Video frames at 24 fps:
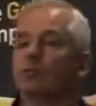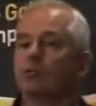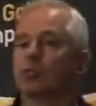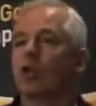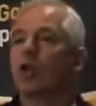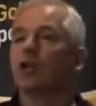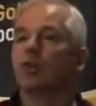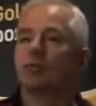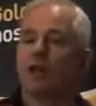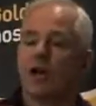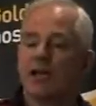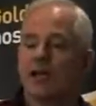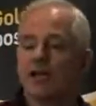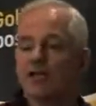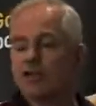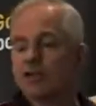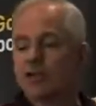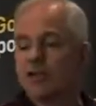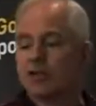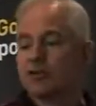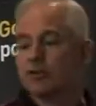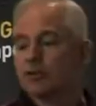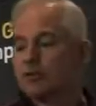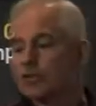gold mining
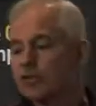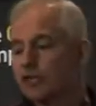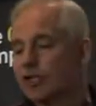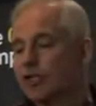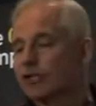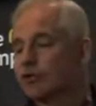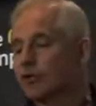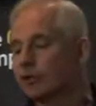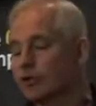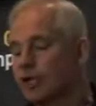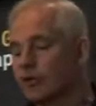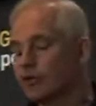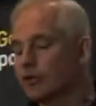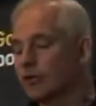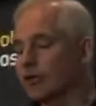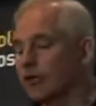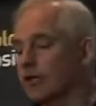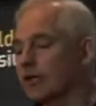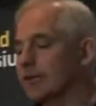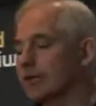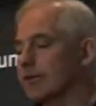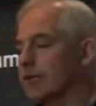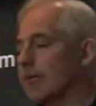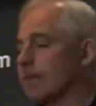shares, silver shares, all those sort of
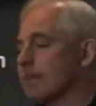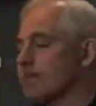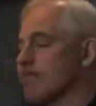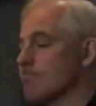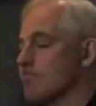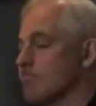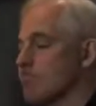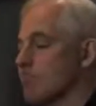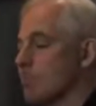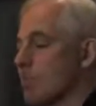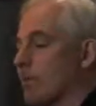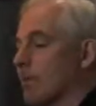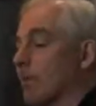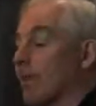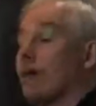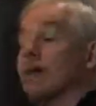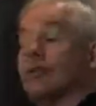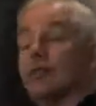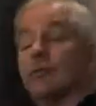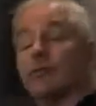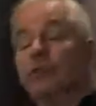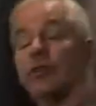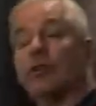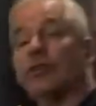things.
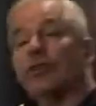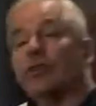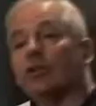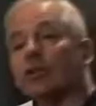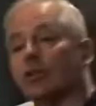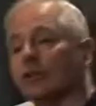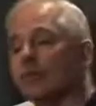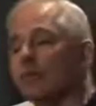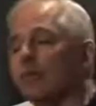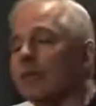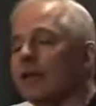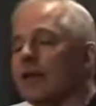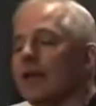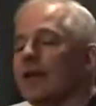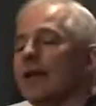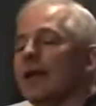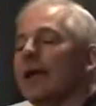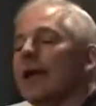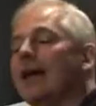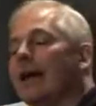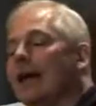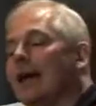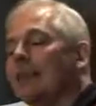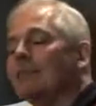You're free to do it.
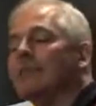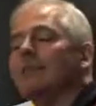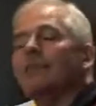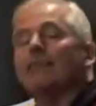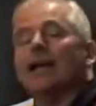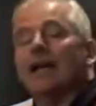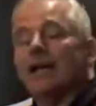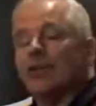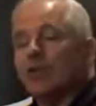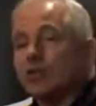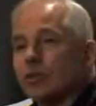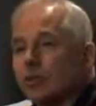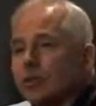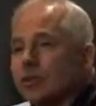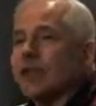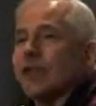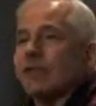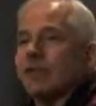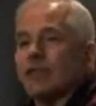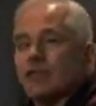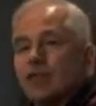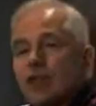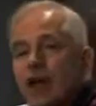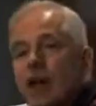But make sure you
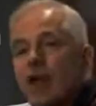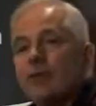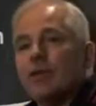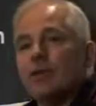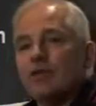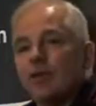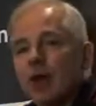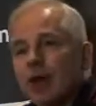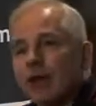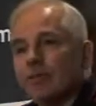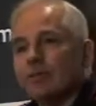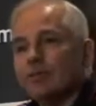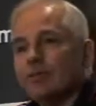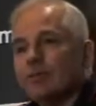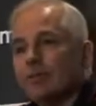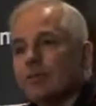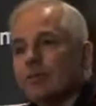get the timing right.